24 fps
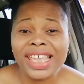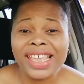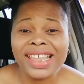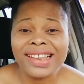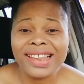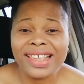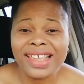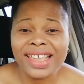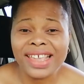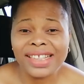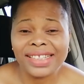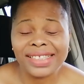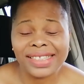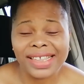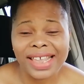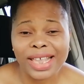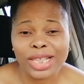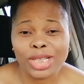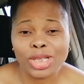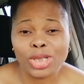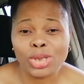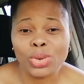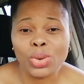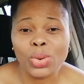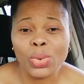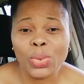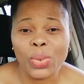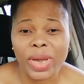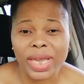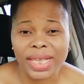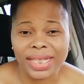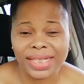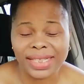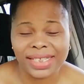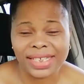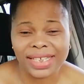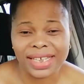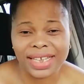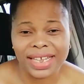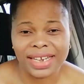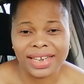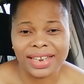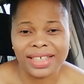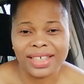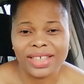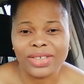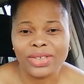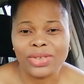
it is a two-way thing.